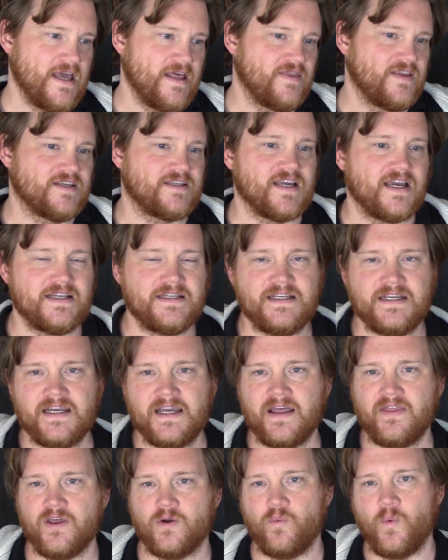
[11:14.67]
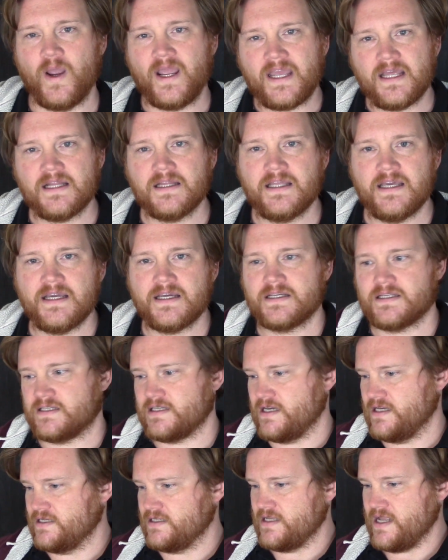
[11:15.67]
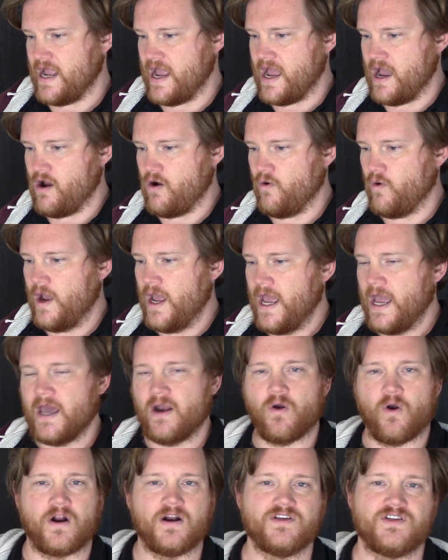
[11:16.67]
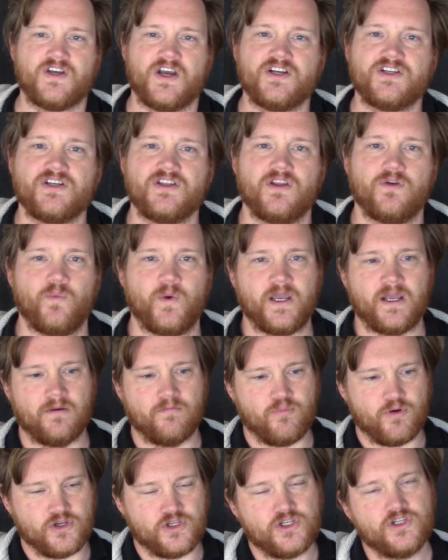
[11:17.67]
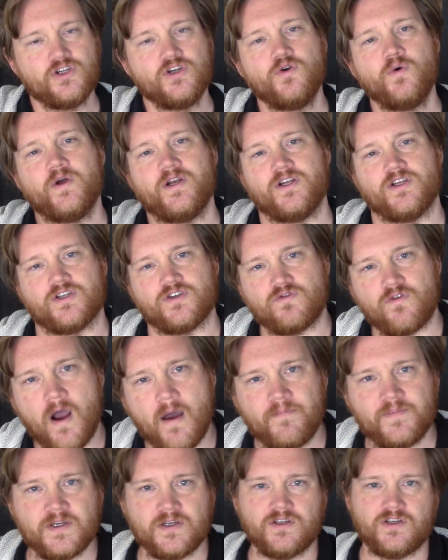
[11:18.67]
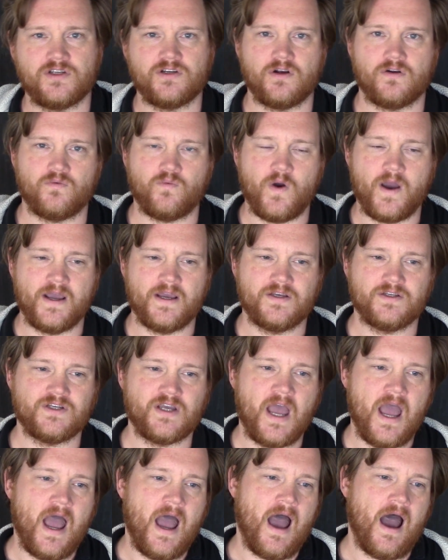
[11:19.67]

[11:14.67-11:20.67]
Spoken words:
this idea that WikiLeaks is now an organization that we can pursue and disrupt in certain ways,